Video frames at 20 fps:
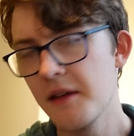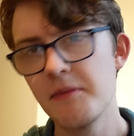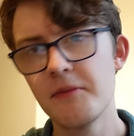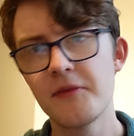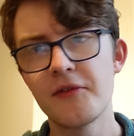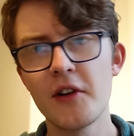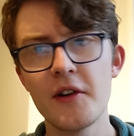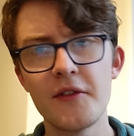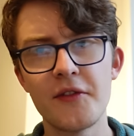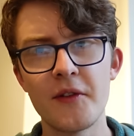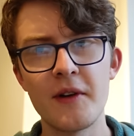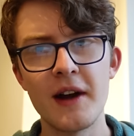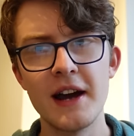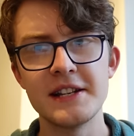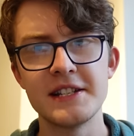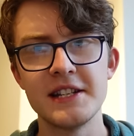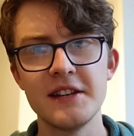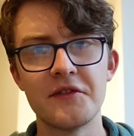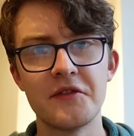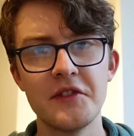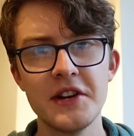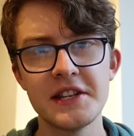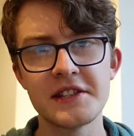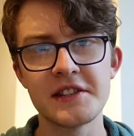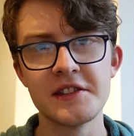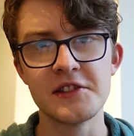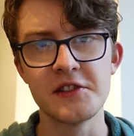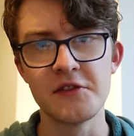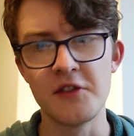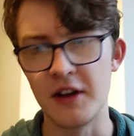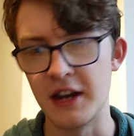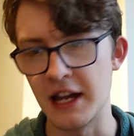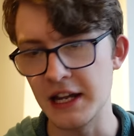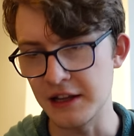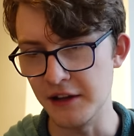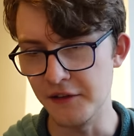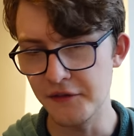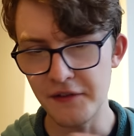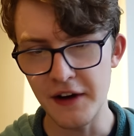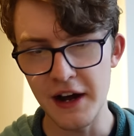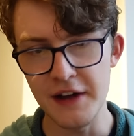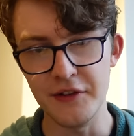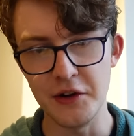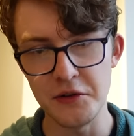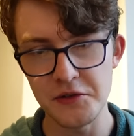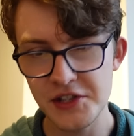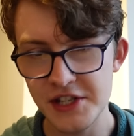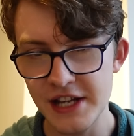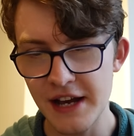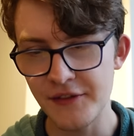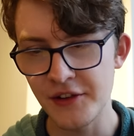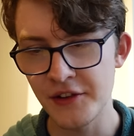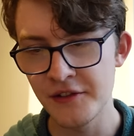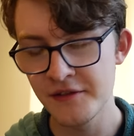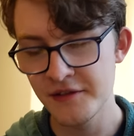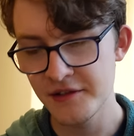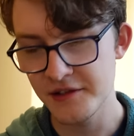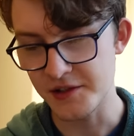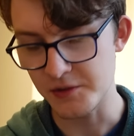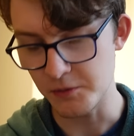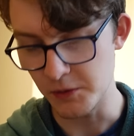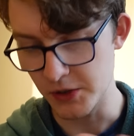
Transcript: For a variety of reasons, you've got like the 507s,